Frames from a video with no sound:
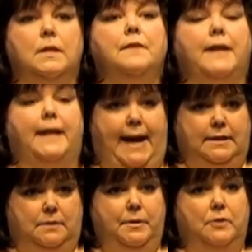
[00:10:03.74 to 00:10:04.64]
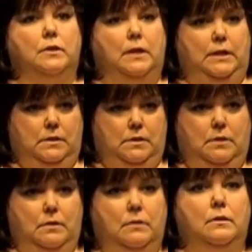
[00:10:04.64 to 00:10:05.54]
that has been released.
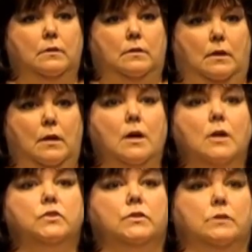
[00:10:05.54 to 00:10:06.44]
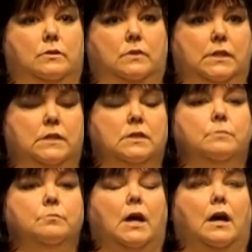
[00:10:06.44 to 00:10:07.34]

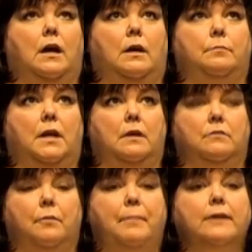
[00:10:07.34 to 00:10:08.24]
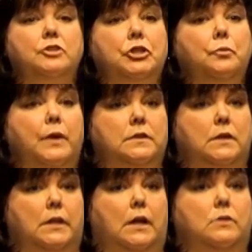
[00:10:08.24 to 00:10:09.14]
System, about 2 weeks
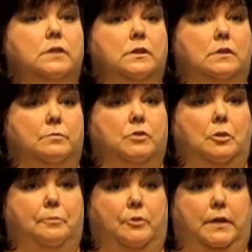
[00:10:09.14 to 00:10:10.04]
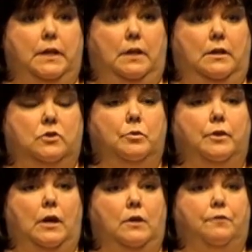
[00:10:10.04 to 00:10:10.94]
ago, system superintendents were
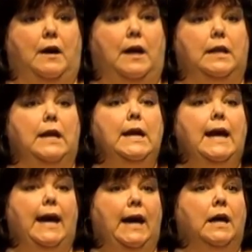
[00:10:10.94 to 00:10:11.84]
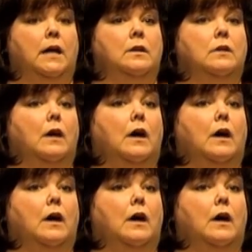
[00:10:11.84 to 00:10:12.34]
notified, and